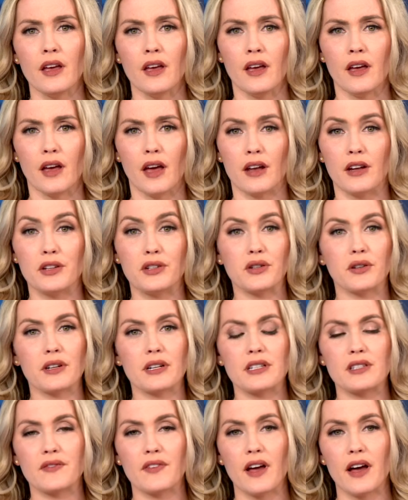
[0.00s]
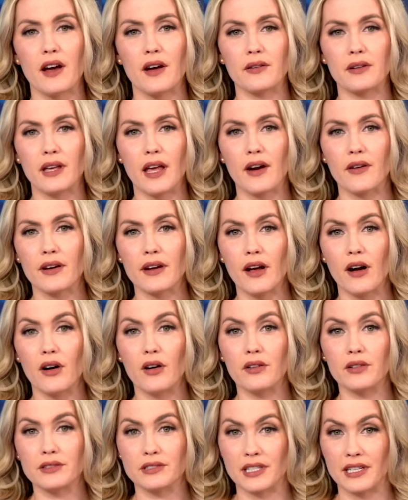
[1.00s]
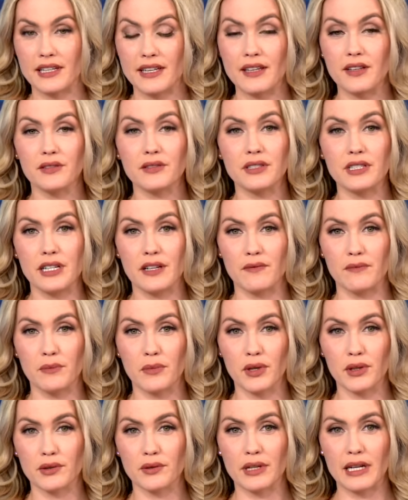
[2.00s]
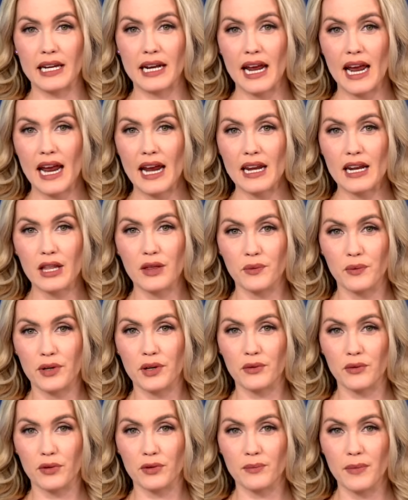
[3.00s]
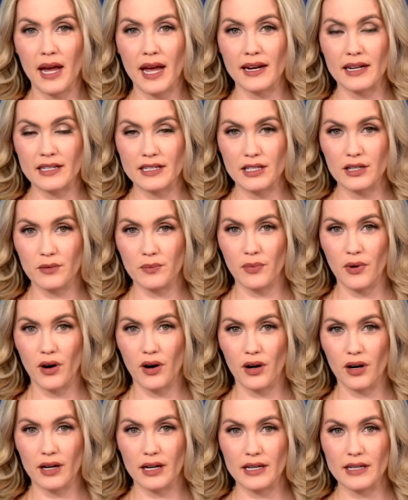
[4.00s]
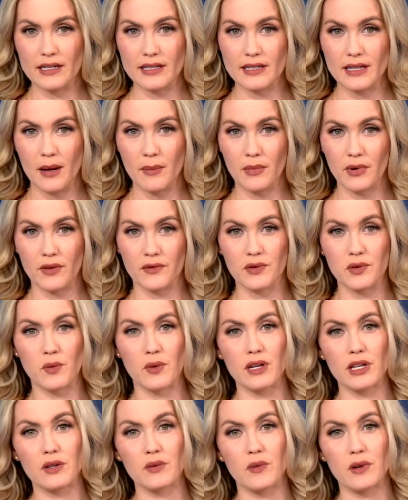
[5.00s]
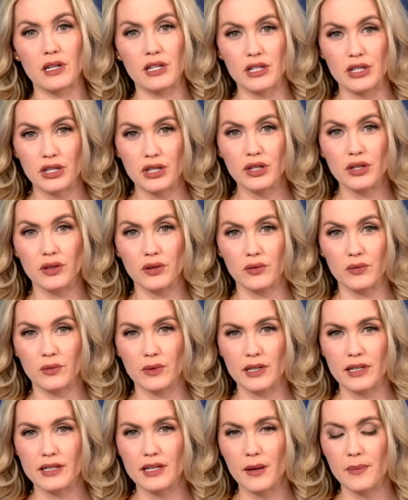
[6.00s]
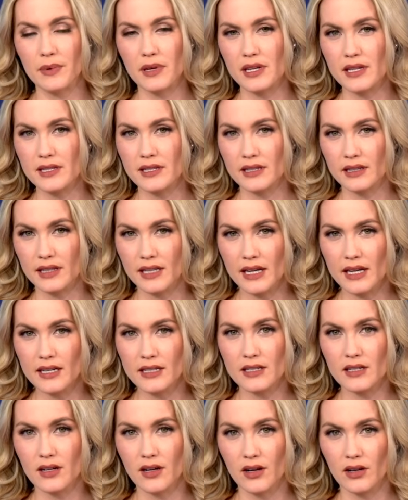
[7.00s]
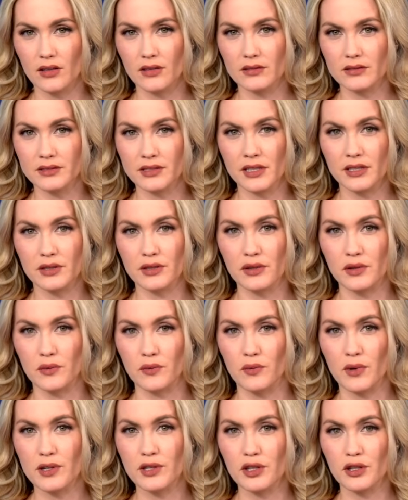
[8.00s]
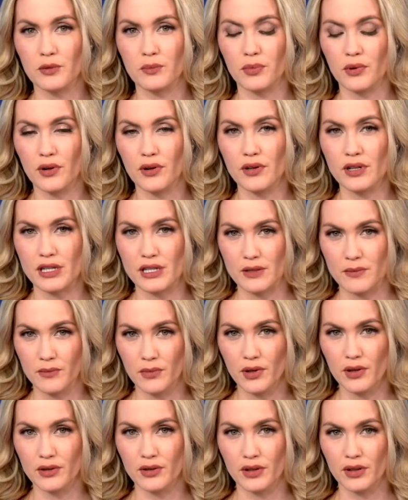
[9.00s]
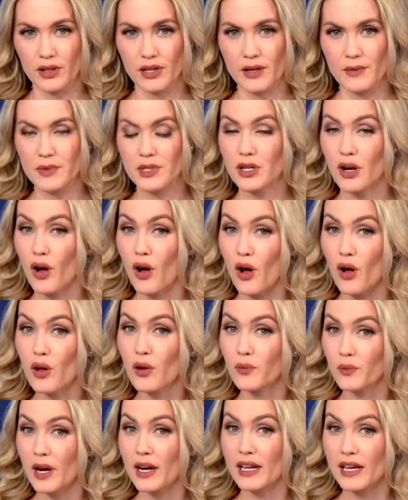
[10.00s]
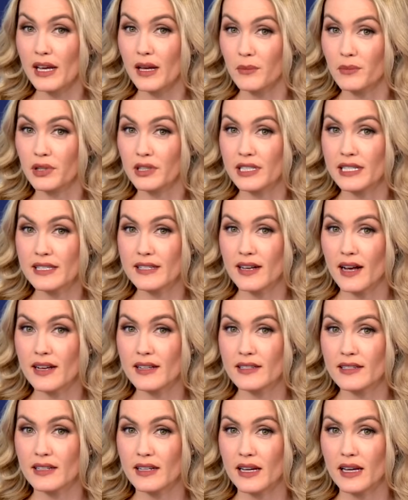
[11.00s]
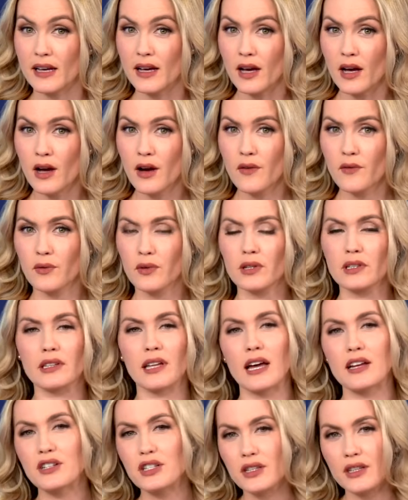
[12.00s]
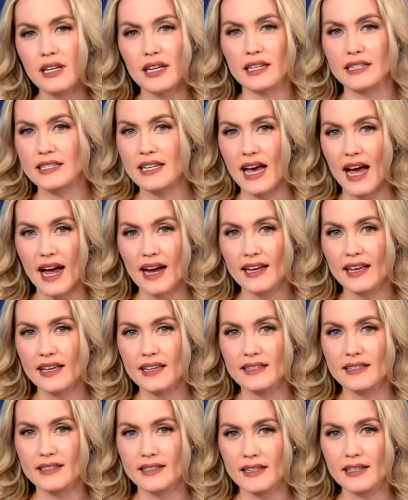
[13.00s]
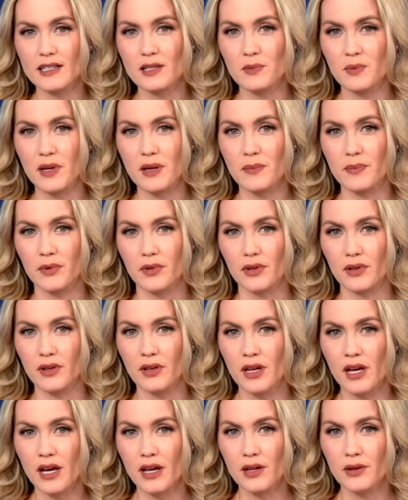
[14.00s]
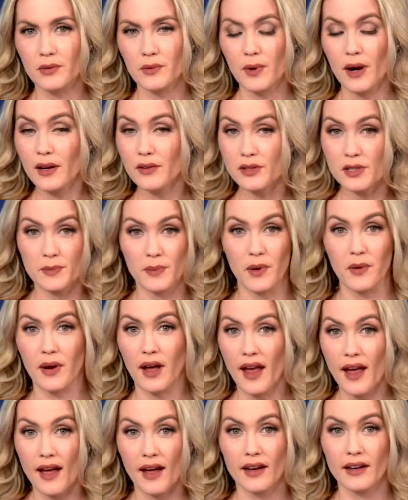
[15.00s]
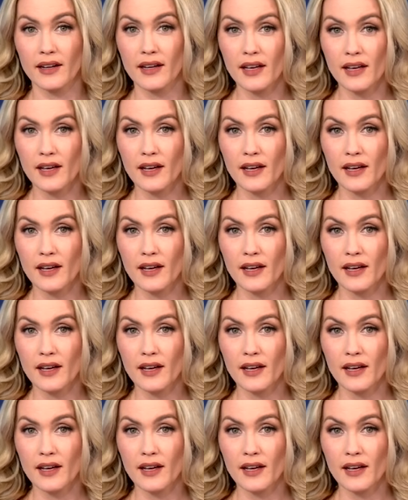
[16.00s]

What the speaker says: And a jury has found Gary Ault guilty of murdering an 83-year-old man in Deer Park in December of 2022. When deputies linked Ault to Richard Purdy's murder, he was already in police custody for allegedly attacking 6 people throughout Spokane.